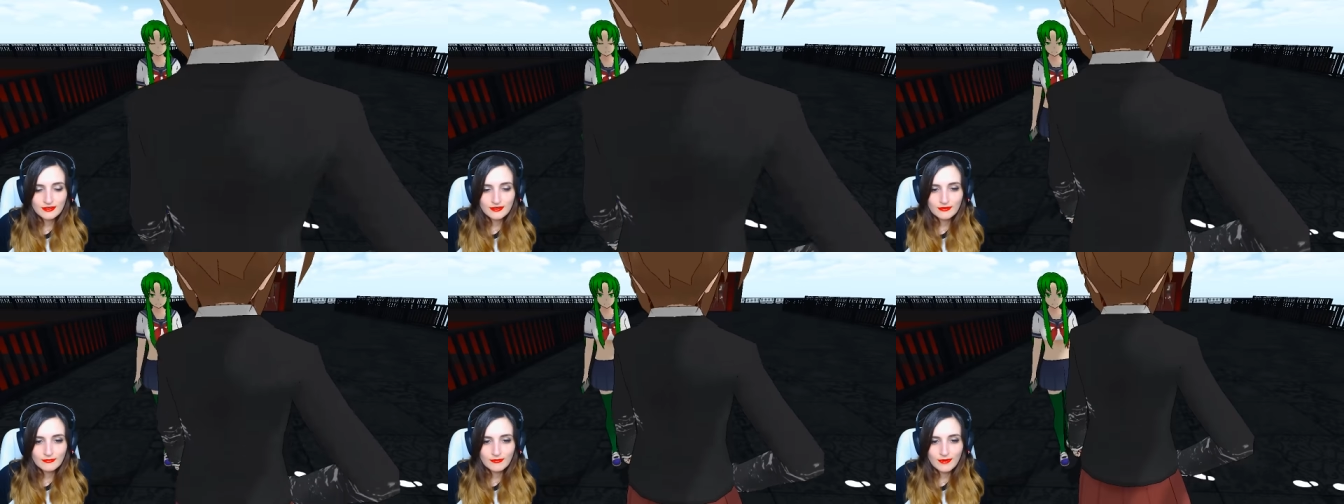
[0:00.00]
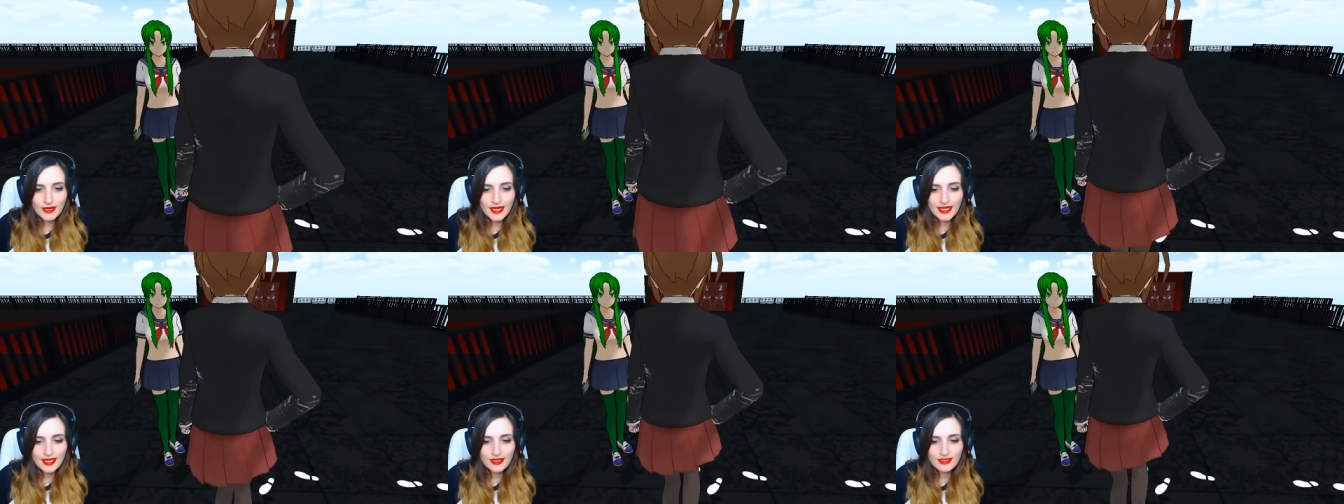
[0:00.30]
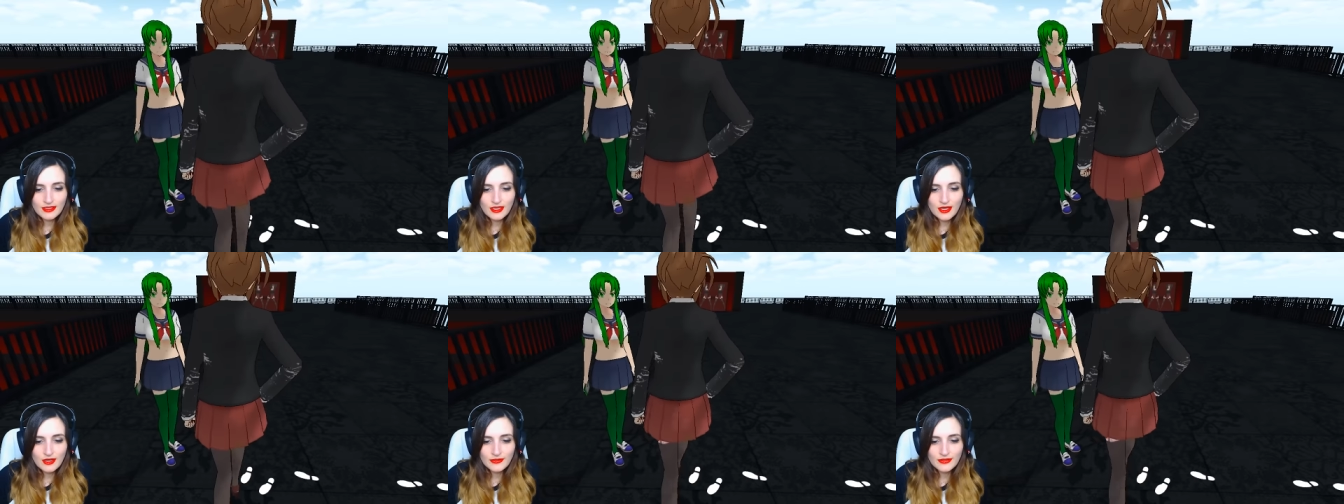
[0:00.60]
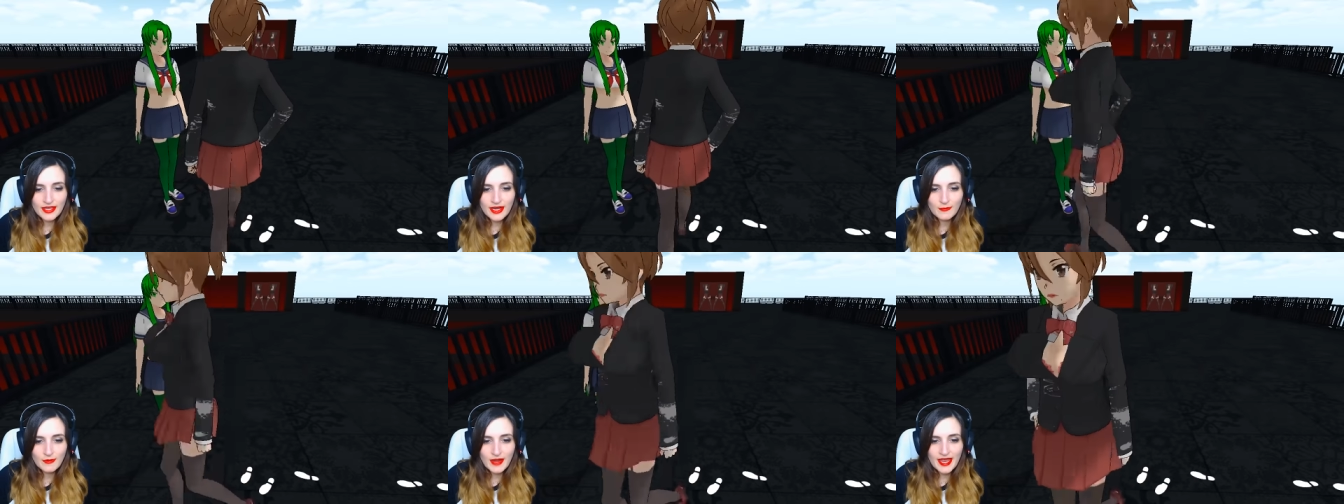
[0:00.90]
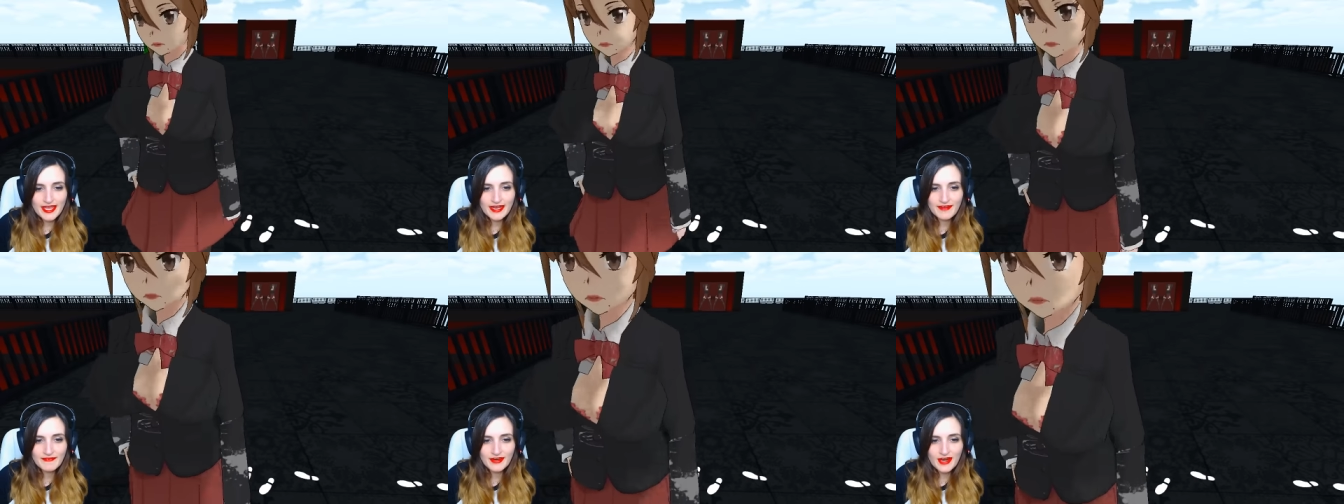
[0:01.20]
Why, hello there.
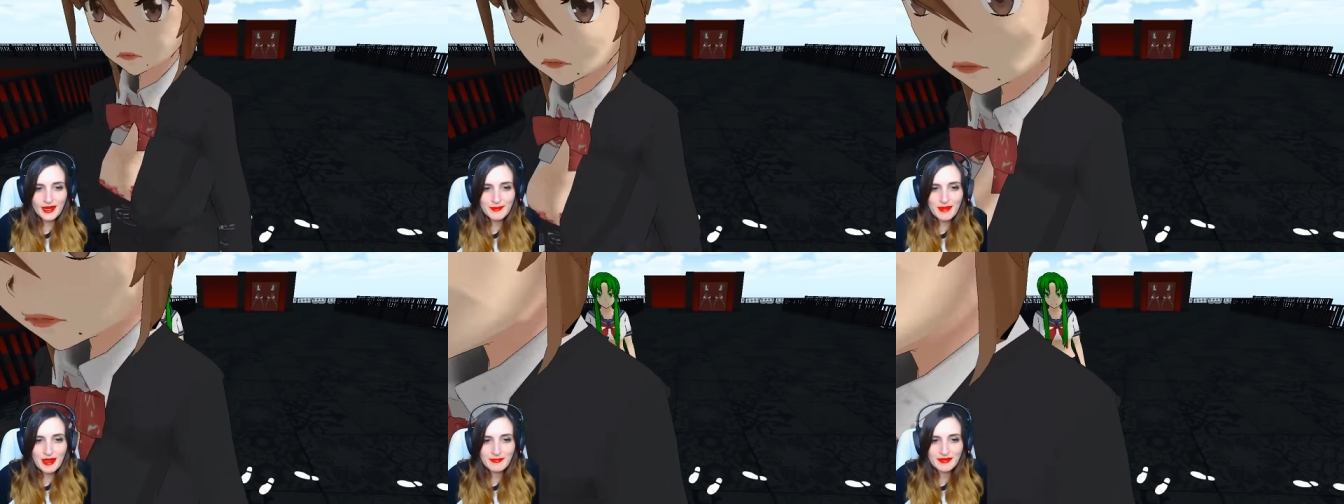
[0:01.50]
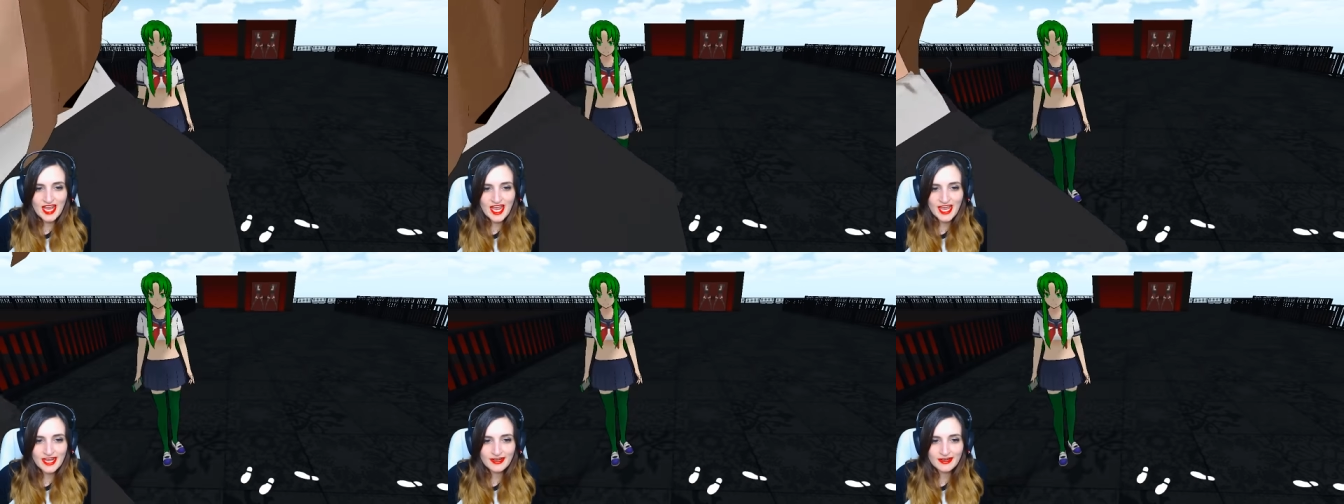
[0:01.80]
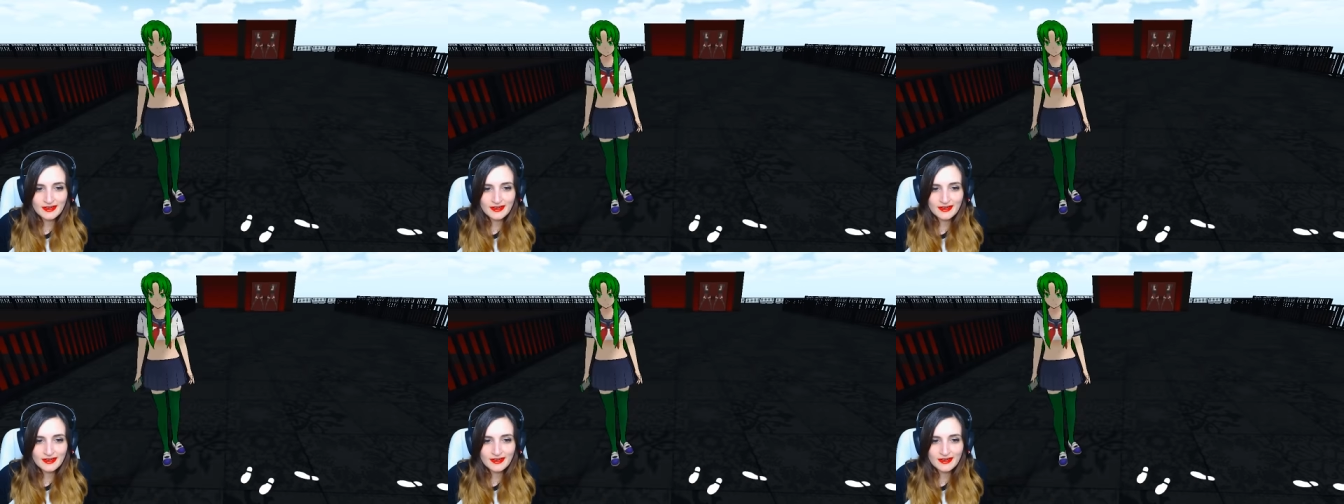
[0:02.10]
Wait, I forgot my banana.